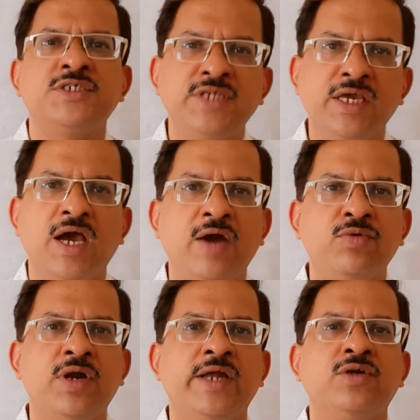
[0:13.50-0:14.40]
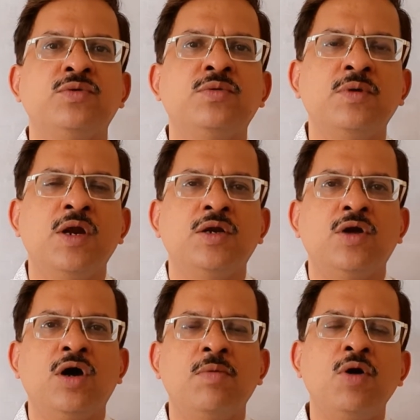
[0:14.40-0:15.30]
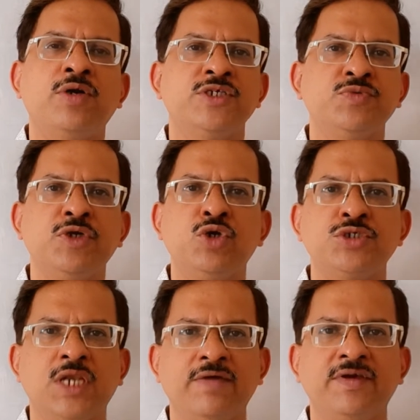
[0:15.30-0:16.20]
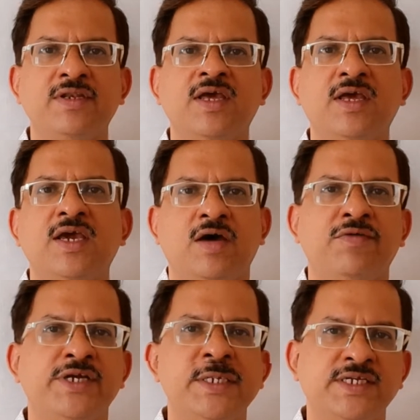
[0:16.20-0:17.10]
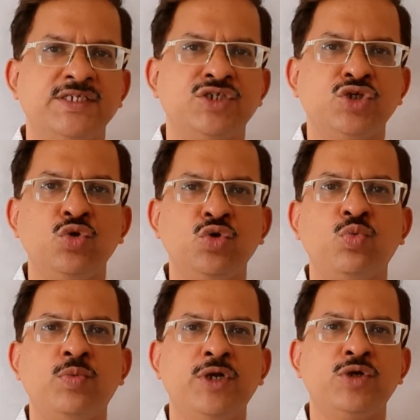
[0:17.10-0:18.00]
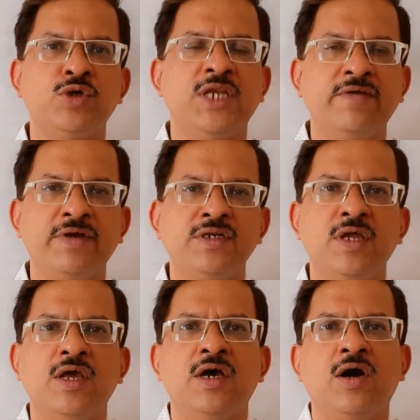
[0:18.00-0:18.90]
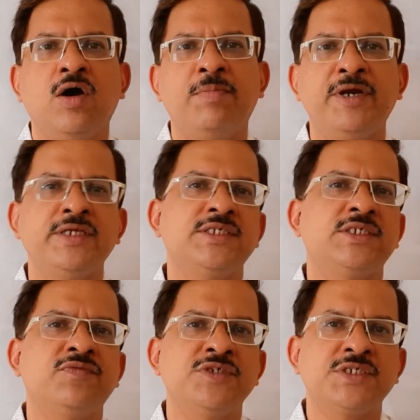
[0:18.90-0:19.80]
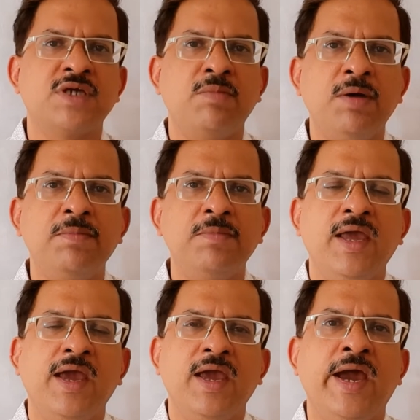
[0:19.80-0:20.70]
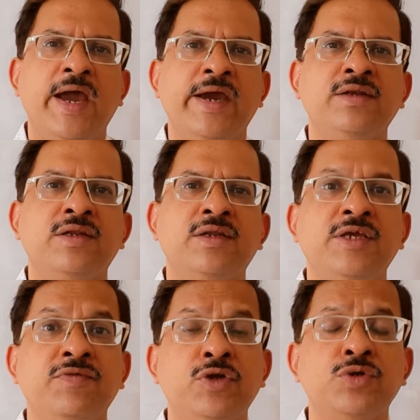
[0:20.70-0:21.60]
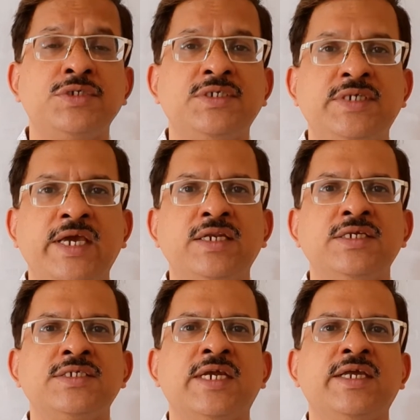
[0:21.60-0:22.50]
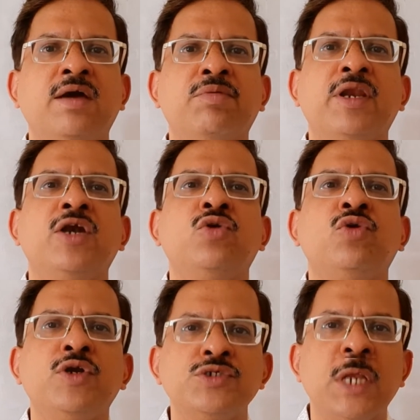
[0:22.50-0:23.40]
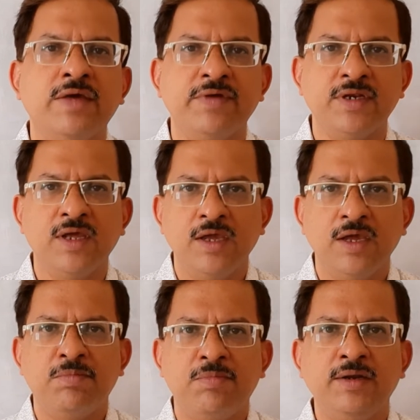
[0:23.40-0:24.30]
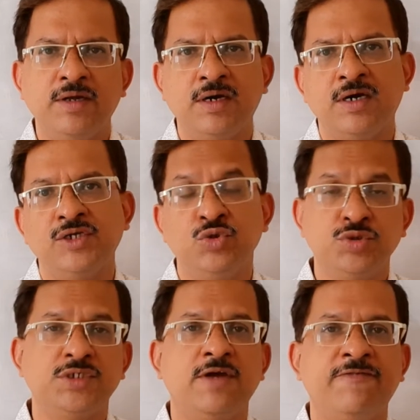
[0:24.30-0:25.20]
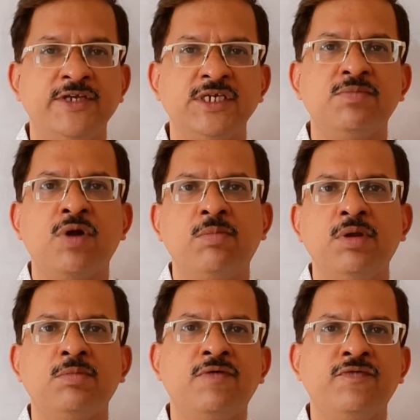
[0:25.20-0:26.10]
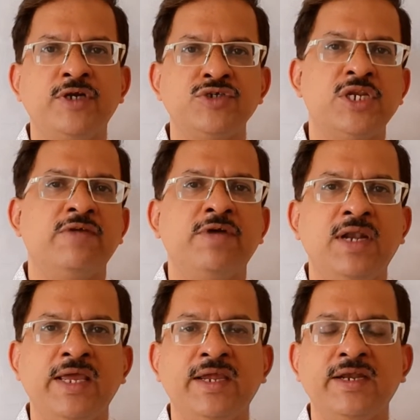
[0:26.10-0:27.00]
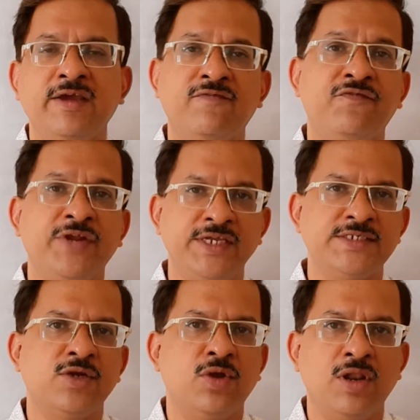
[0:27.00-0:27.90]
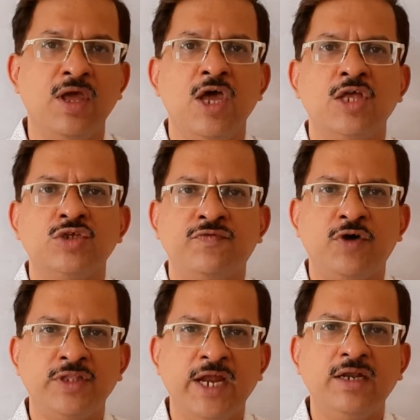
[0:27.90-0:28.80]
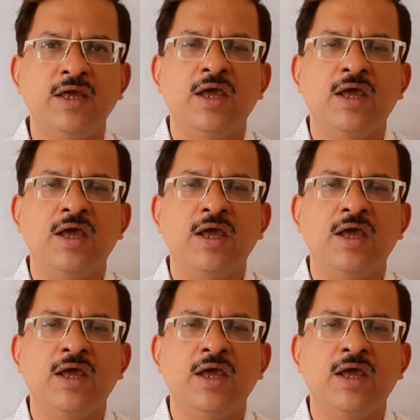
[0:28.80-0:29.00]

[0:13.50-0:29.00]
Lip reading: thing I would like to talk about is Windows 11. Nowadays there is a new Windows 11 operating system which has come up, and the Windows 10 is getting upgraded to Windows 11. But users are facing problem of Windows 11 like getting freeze and all. So for that,